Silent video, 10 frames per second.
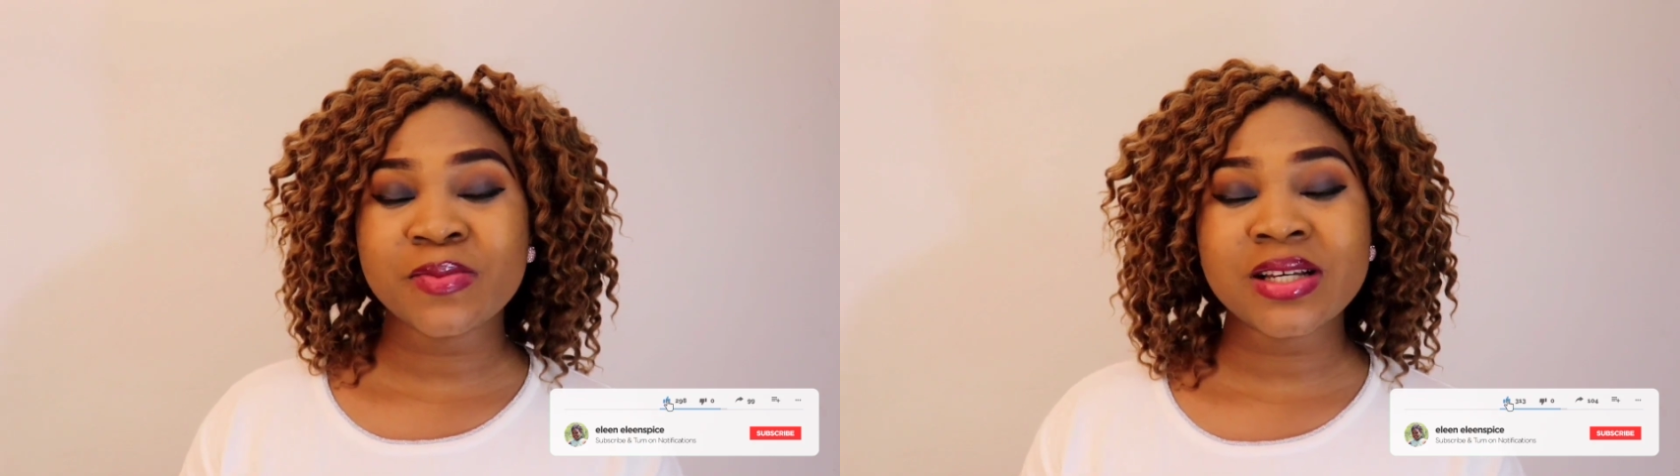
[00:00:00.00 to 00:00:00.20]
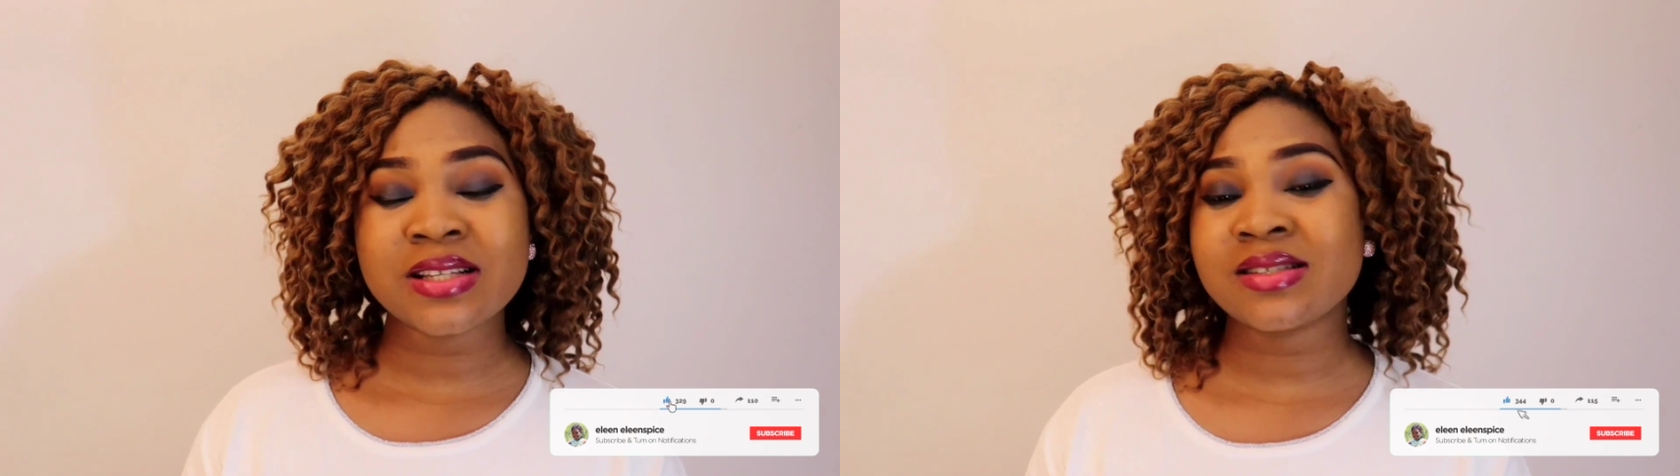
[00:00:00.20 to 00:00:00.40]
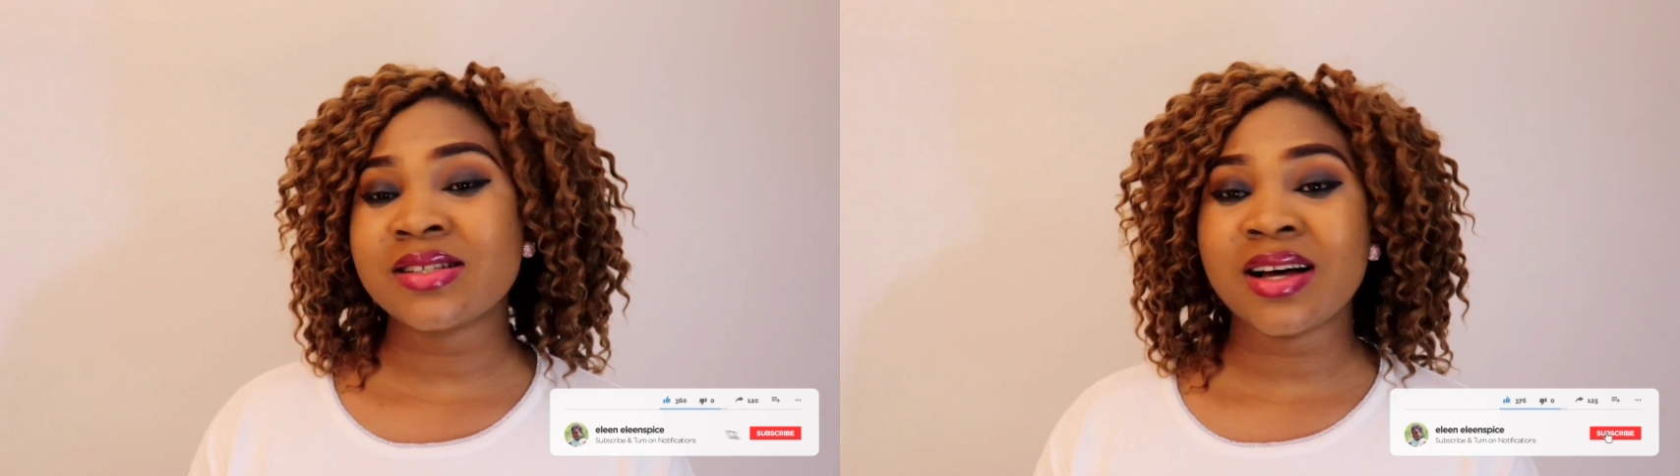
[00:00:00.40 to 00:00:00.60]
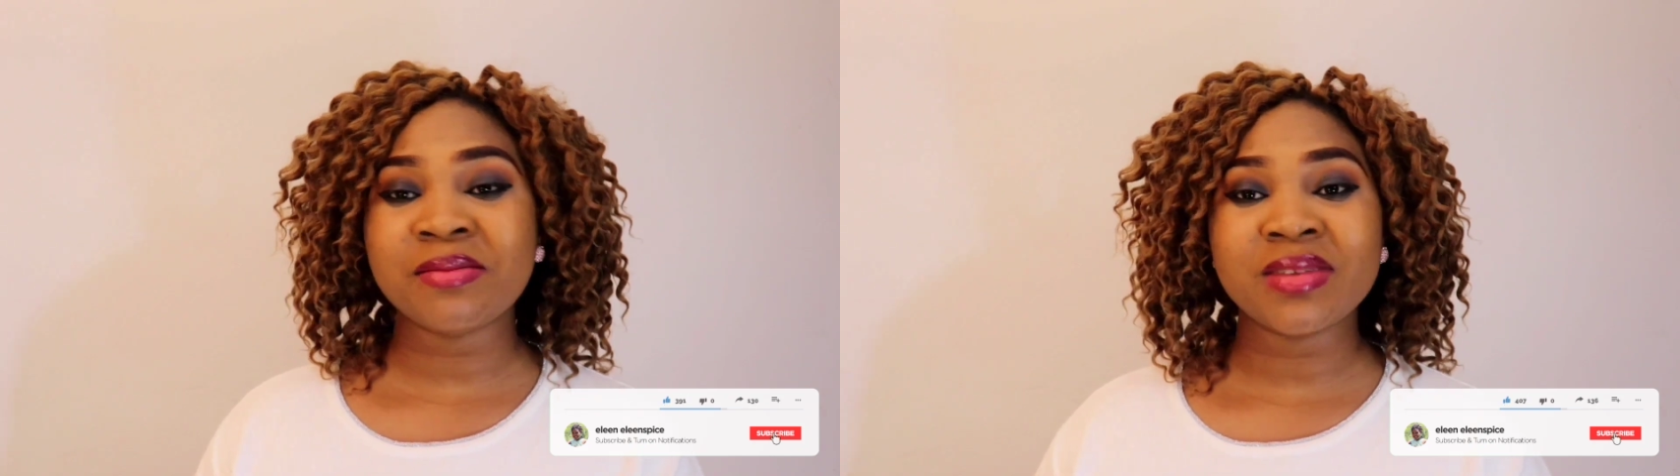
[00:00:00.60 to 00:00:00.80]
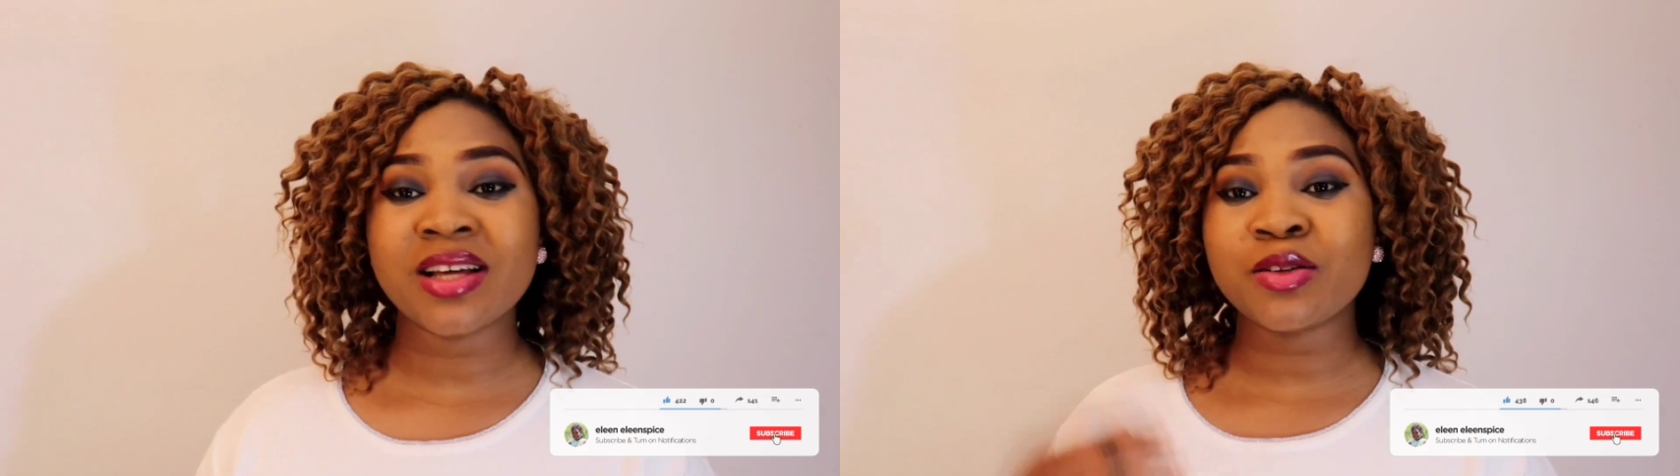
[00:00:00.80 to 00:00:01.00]
Please
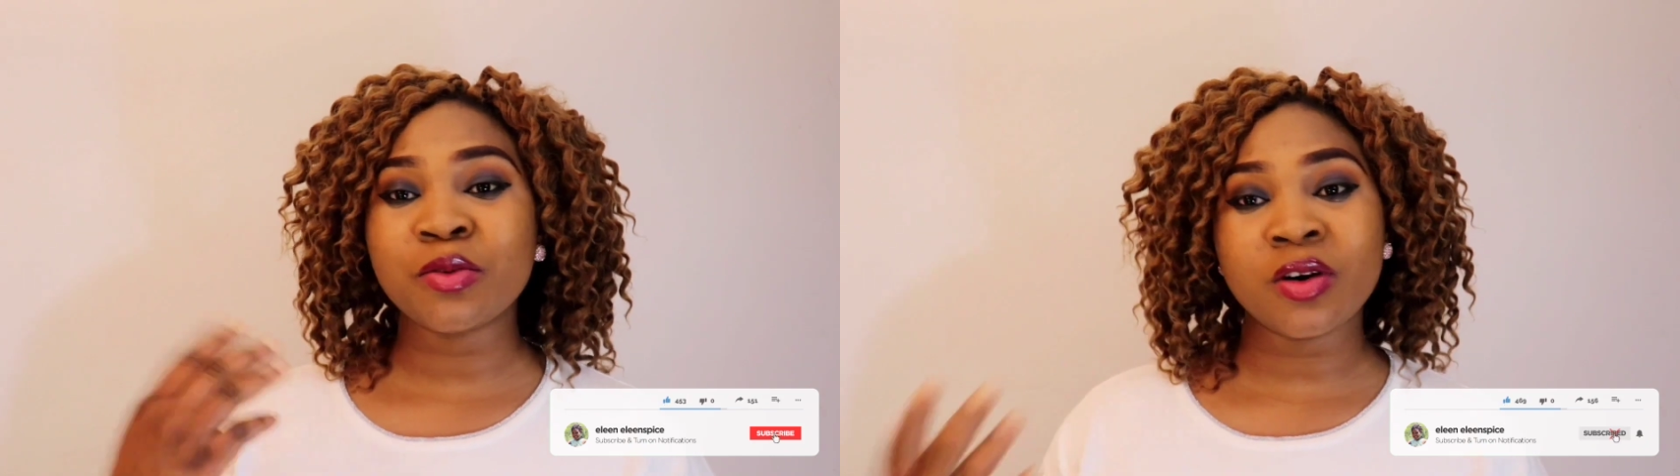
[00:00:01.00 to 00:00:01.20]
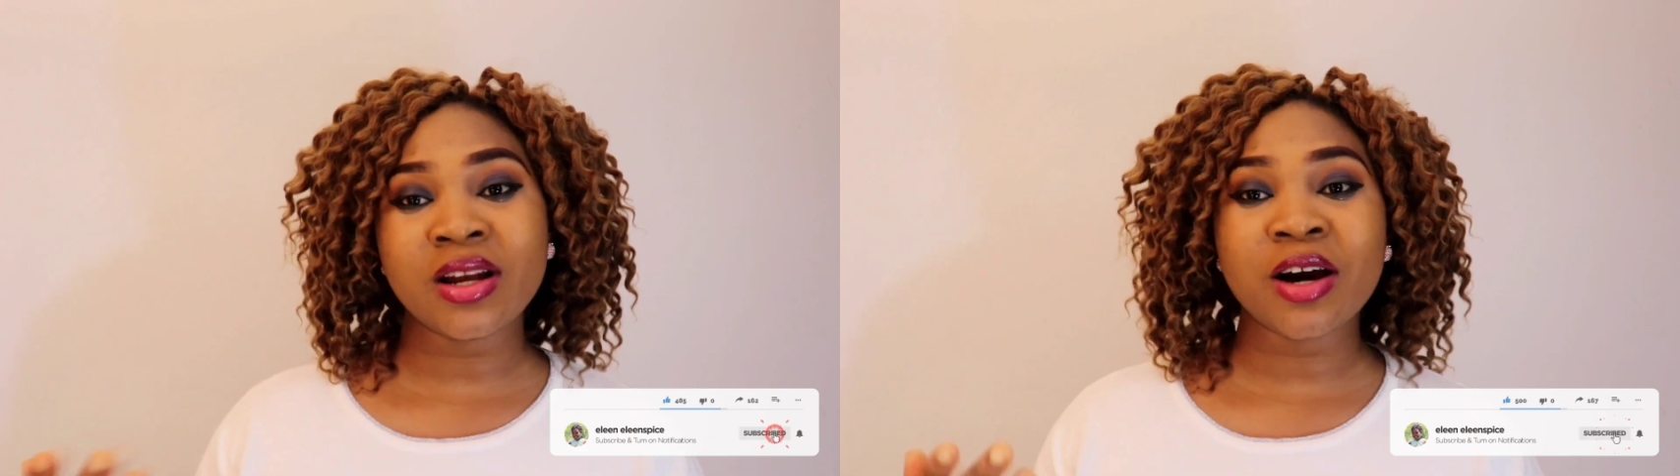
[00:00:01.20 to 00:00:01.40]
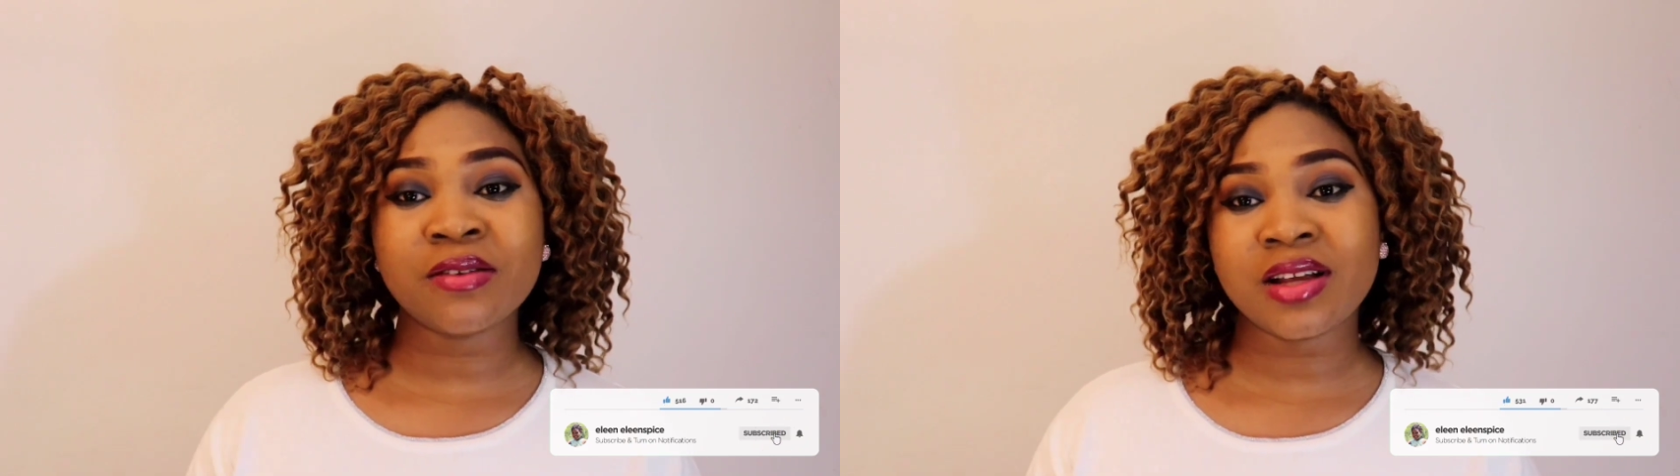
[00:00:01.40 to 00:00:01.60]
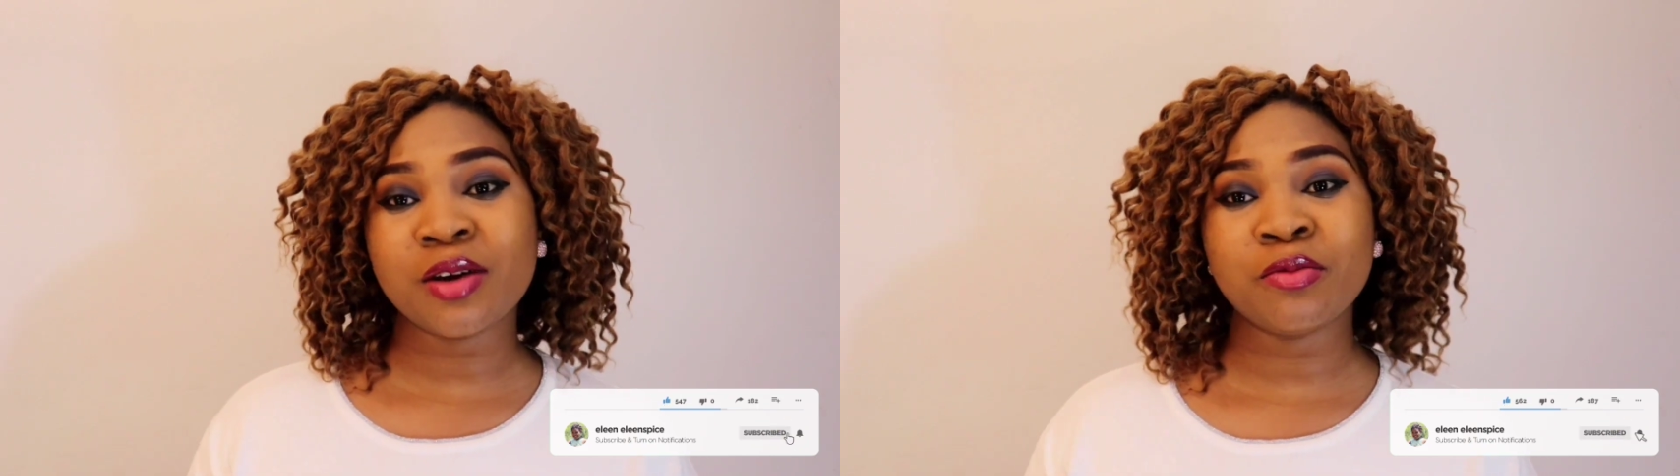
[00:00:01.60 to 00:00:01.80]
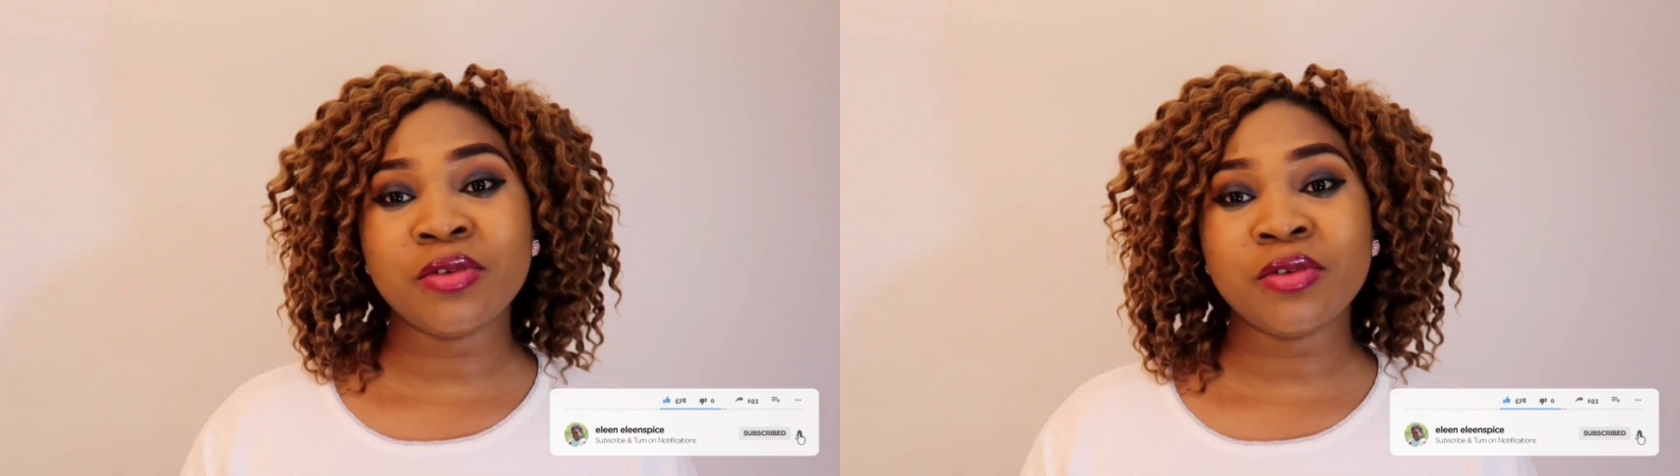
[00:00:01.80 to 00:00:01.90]
let the word out that